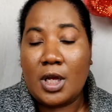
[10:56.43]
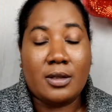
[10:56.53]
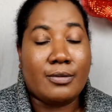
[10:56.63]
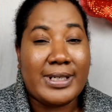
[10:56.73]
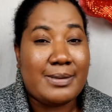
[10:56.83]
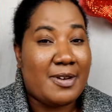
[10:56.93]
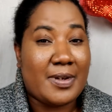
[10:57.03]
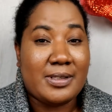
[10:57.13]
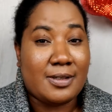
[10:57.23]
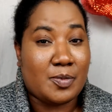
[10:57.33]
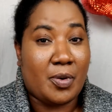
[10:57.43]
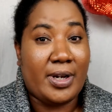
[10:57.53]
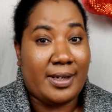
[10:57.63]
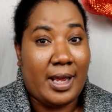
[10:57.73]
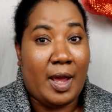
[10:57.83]
the rest of my face looks
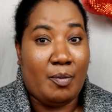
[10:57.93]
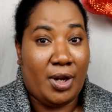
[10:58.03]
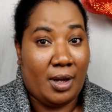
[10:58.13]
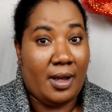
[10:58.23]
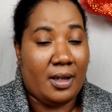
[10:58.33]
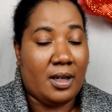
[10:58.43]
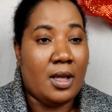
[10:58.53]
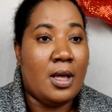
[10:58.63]
pretty damn good.